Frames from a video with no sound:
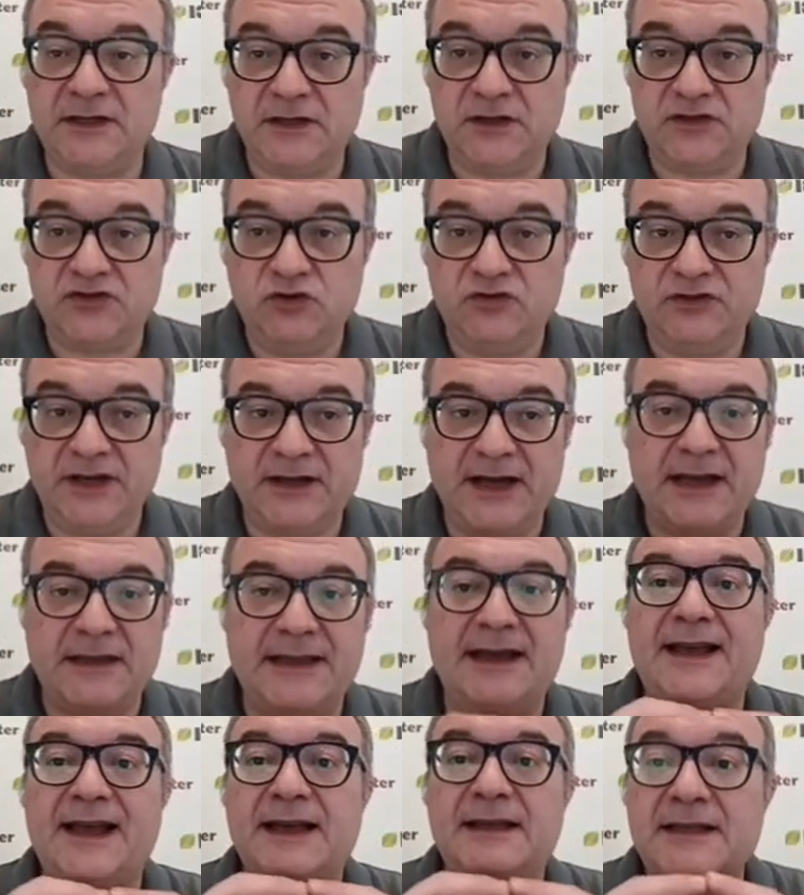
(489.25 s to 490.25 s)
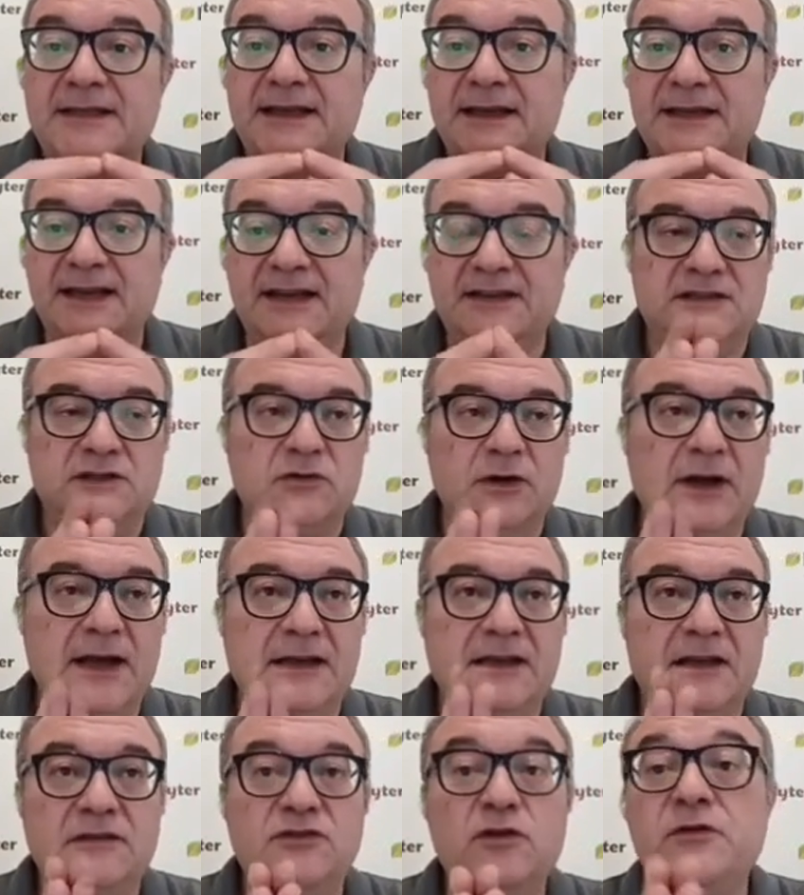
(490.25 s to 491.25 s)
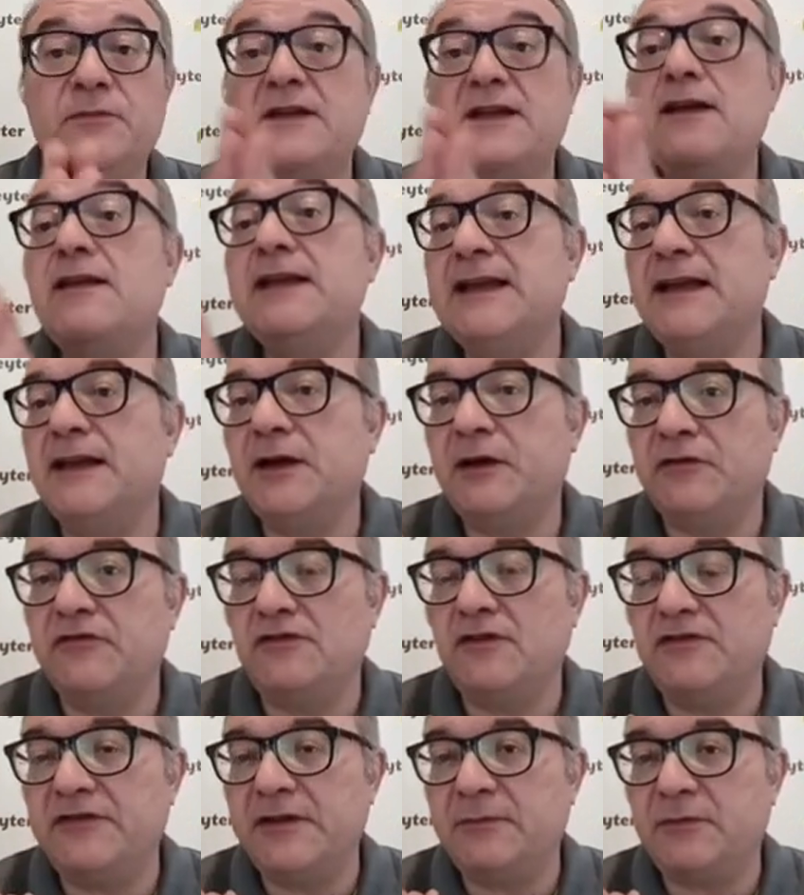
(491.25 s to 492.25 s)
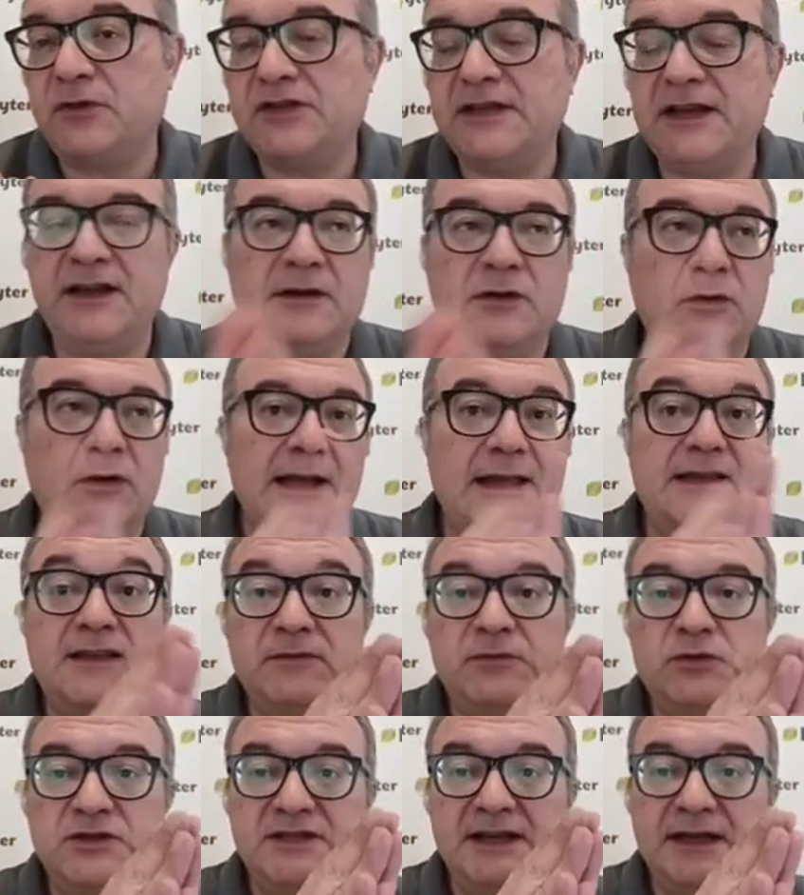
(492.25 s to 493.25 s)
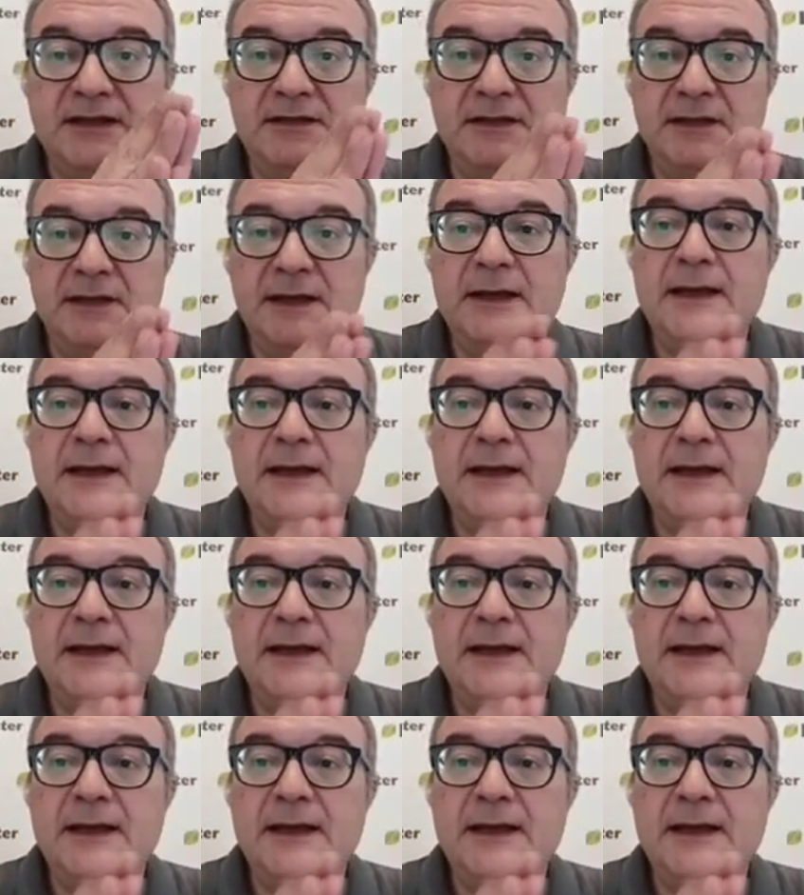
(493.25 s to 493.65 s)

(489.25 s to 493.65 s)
so that at the end it has a relative humidity of 50% or 80%.